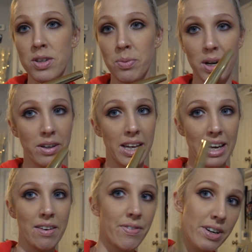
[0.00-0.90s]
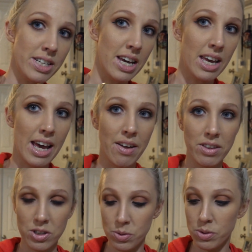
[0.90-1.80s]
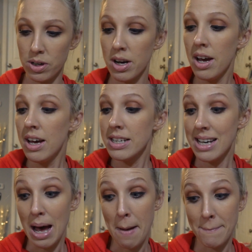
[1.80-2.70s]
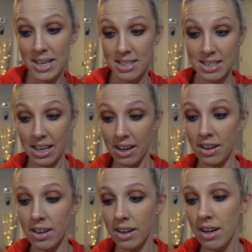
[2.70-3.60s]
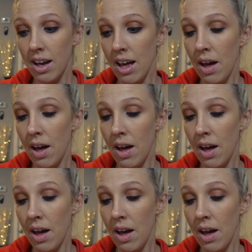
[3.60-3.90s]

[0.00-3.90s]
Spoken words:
to wear like every day out the door type mascara.